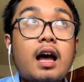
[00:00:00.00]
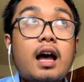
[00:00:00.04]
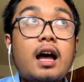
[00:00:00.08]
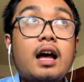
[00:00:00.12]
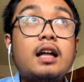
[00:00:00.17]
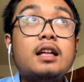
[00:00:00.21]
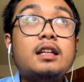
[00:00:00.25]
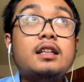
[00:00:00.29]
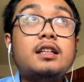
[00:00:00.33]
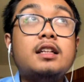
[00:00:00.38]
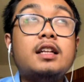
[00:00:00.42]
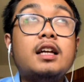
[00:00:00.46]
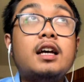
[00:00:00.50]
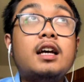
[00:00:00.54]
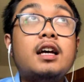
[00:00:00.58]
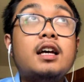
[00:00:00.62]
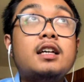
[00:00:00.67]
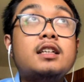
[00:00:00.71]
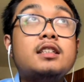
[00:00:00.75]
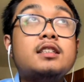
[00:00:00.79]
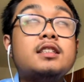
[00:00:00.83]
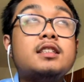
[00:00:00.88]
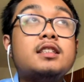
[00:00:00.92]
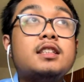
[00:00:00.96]
and their
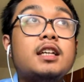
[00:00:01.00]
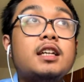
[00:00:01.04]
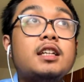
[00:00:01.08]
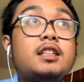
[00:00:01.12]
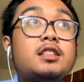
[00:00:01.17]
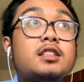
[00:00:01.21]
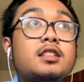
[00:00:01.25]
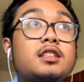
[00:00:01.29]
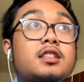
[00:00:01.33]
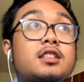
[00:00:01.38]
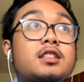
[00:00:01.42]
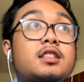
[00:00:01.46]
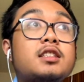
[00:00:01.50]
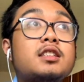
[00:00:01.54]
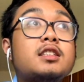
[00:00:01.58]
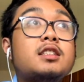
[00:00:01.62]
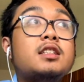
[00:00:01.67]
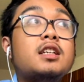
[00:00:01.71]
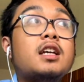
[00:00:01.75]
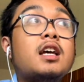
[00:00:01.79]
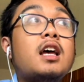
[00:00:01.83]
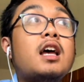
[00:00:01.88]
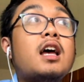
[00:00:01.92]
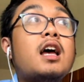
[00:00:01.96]

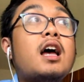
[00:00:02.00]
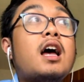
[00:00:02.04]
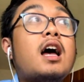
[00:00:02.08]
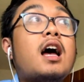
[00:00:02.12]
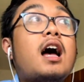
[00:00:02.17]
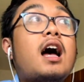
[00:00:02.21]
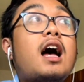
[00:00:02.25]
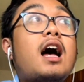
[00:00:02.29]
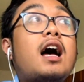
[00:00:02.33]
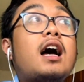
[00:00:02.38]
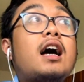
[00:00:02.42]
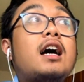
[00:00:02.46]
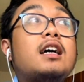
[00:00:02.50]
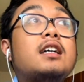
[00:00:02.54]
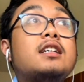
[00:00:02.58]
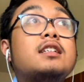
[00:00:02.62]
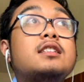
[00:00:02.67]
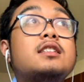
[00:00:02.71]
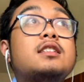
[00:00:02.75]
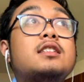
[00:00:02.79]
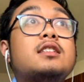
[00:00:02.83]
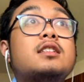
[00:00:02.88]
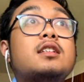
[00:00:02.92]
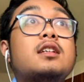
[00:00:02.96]
status
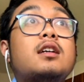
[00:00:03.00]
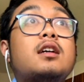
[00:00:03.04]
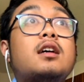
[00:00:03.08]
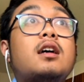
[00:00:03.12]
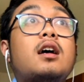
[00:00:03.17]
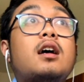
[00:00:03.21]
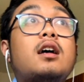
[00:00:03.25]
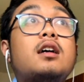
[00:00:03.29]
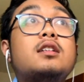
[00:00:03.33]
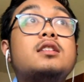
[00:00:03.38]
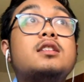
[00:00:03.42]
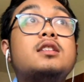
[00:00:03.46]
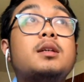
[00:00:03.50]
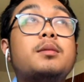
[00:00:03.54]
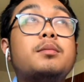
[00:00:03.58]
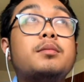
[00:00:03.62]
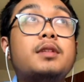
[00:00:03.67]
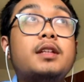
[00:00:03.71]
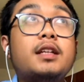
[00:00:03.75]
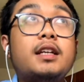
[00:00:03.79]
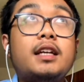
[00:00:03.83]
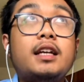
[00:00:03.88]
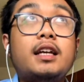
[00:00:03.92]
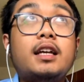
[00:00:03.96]
as
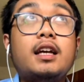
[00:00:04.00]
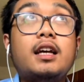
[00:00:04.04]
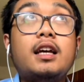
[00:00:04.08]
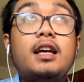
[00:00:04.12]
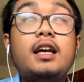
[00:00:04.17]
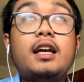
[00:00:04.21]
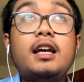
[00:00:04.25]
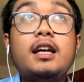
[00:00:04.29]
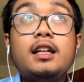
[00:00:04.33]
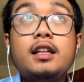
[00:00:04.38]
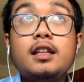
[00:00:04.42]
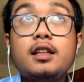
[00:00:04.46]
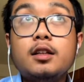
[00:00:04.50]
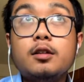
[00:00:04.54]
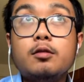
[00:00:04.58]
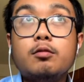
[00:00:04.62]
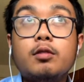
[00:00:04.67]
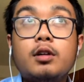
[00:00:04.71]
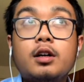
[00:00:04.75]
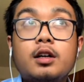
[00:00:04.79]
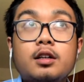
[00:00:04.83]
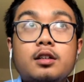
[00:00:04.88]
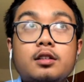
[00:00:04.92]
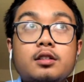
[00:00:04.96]
something in the
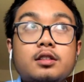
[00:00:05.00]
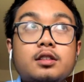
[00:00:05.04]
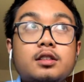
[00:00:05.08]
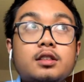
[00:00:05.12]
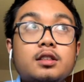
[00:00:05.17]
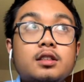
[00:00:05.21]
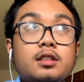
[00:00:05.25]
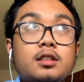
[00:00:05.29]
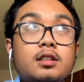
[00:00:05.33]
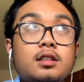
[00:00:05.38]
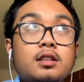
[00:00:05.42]
world,